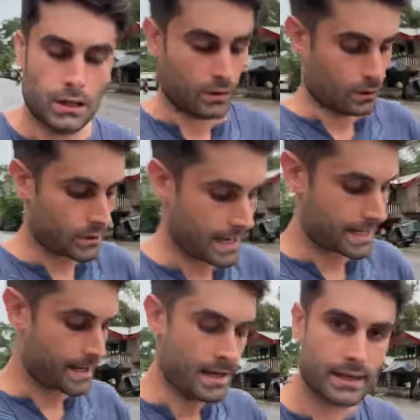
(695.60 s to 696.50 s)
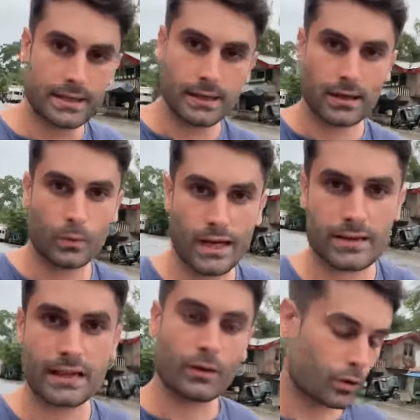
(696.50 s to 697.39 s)
Okay, we are
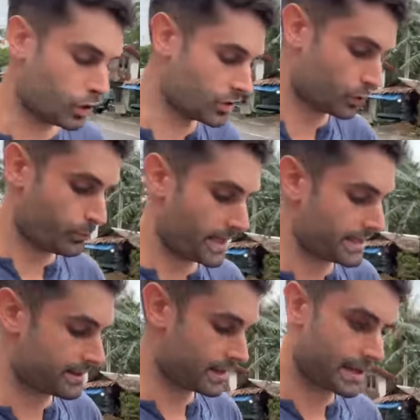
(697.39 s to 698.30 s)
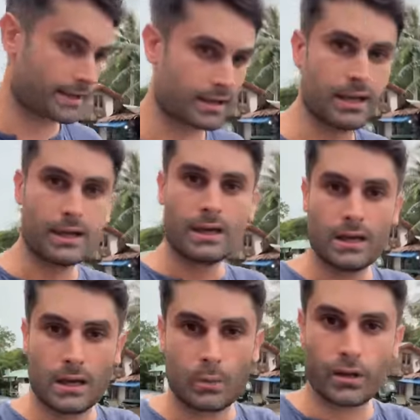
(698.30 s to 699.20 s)
now going to pay the ticket.
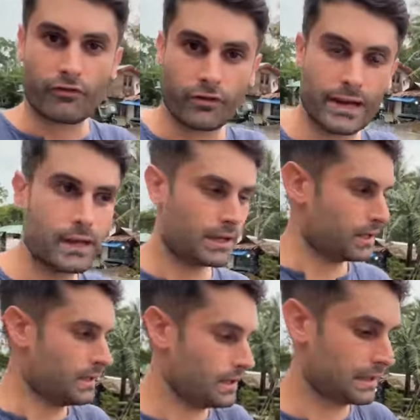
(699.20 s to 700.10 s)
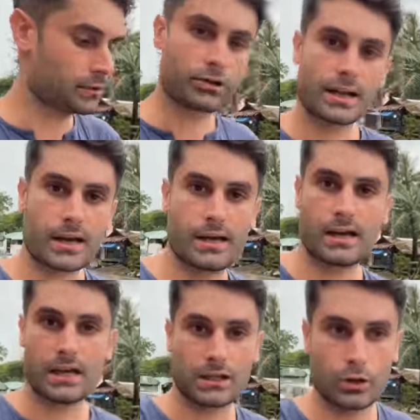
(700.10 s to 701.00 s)
We fill uh, another
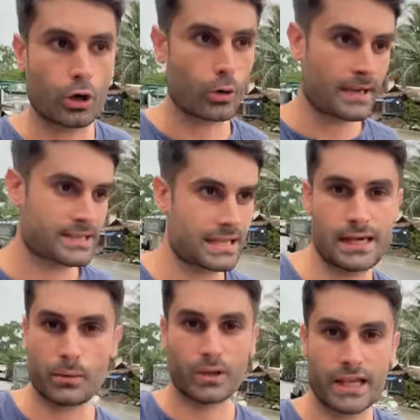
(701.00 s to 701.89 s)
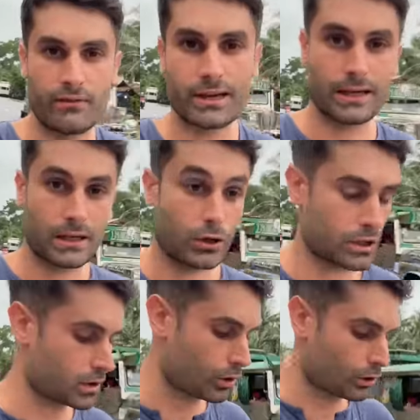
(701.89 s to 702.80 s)
uh, documents, uh, we give uh, other
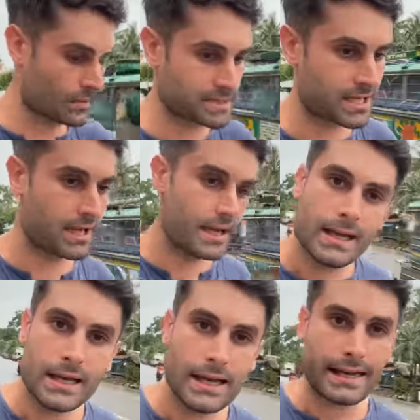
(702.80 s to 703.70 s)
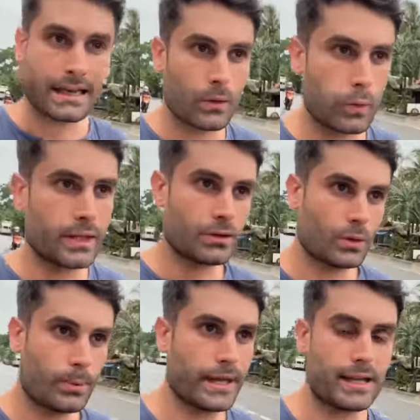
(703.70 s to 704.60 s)
documents and now we need to
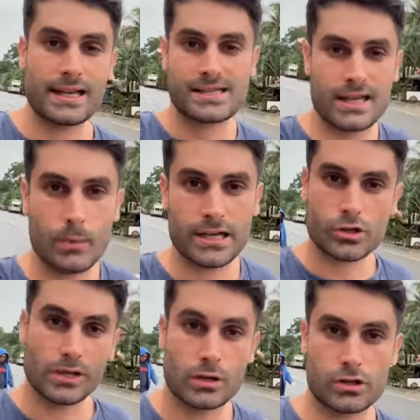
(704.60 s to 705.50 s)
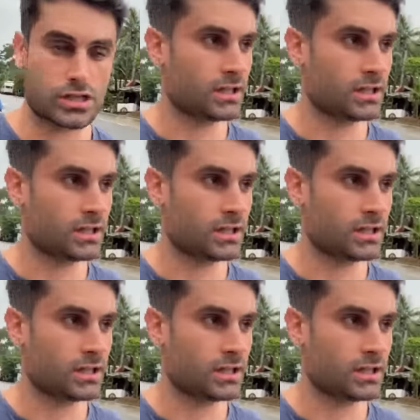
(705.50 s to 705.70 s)
pay. Let's see how much will cost.